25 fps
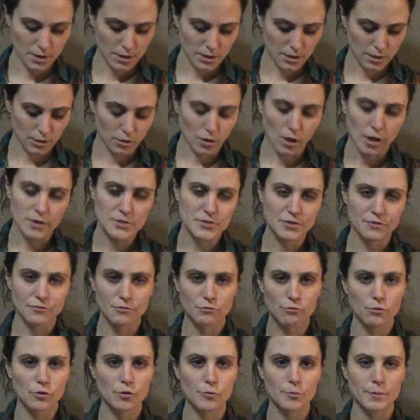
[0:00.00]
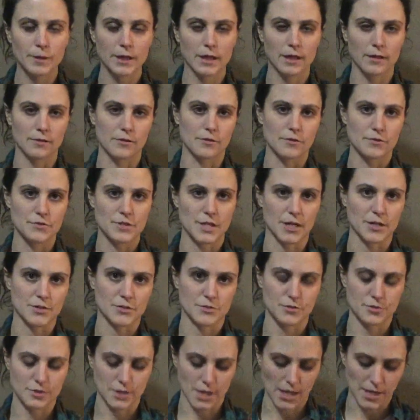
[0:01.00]
The laws of grouping and those
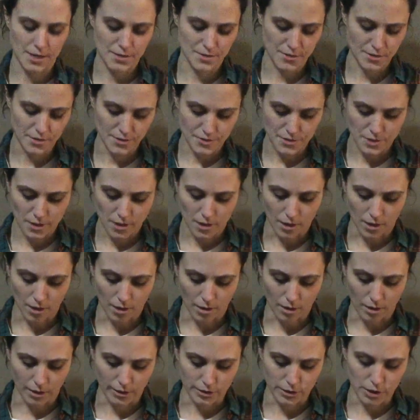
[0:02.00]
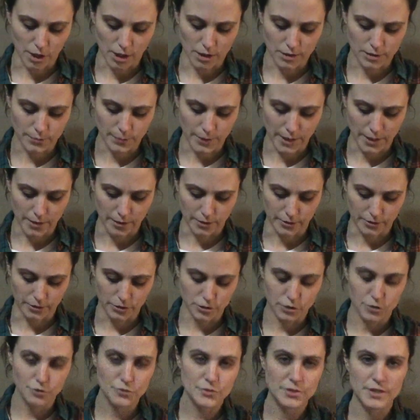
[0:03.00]
exercises are talked about on
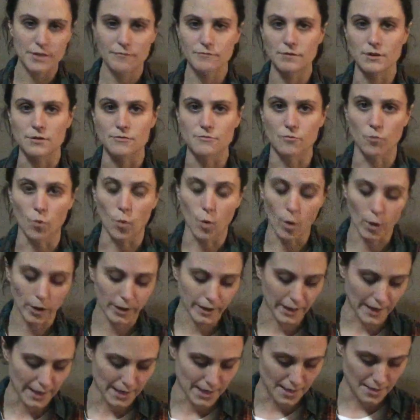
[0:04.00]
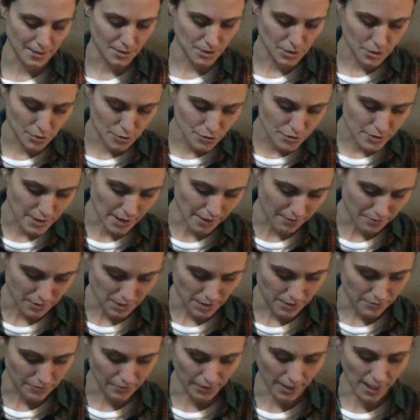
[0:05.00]
274 and
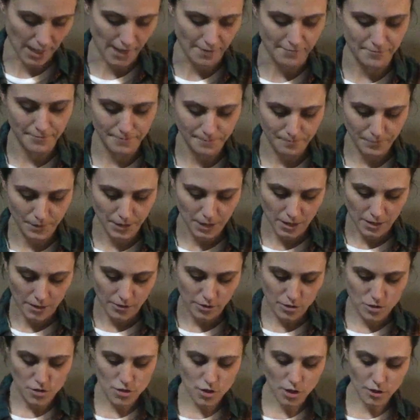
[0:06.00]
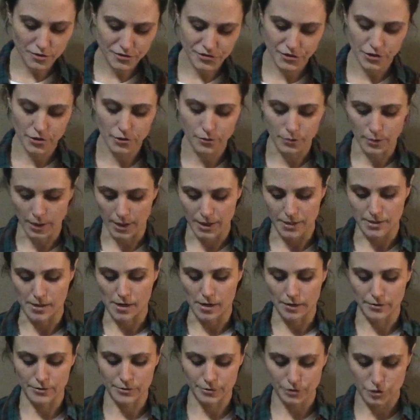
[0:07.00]
275. There's also
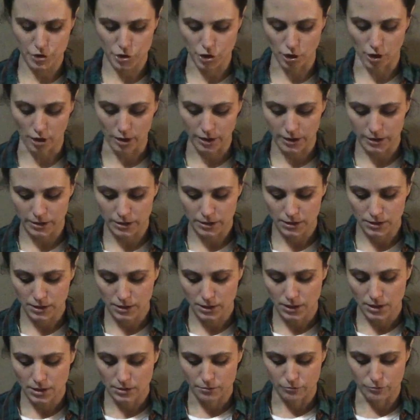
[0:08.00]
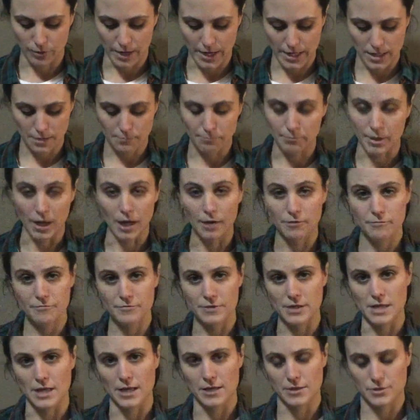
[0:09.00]
another chart right above
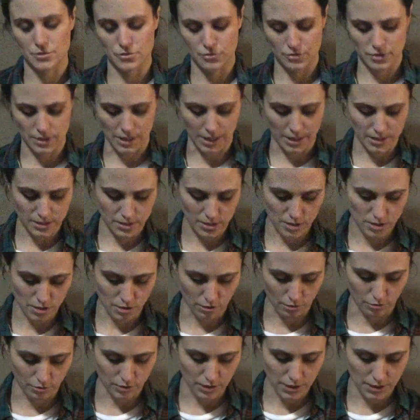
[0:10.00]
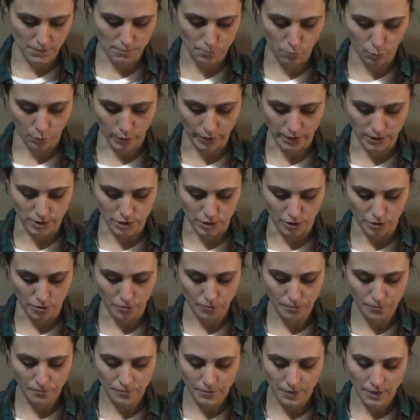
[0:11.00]
the exercises
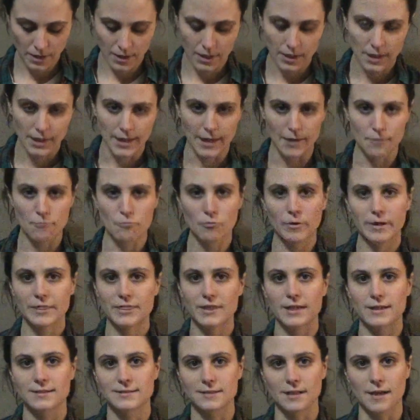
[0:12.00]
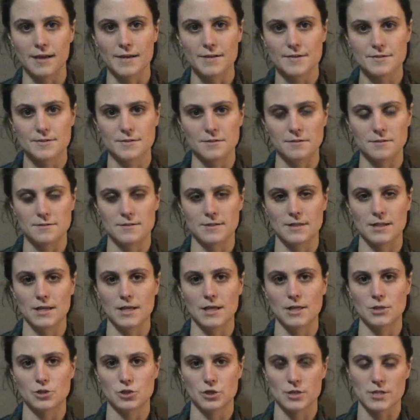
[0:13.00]
13.2, and what that does is
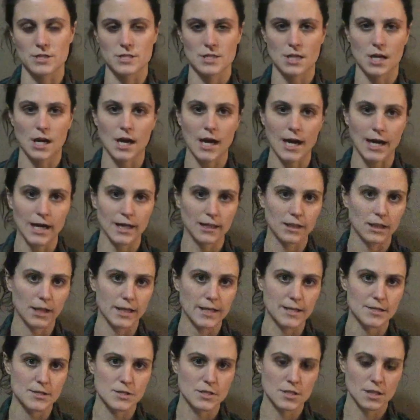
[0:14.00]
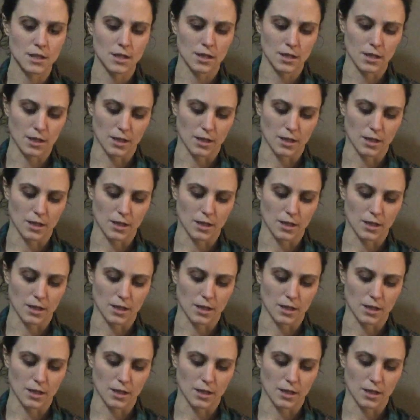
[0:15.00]
it just highlights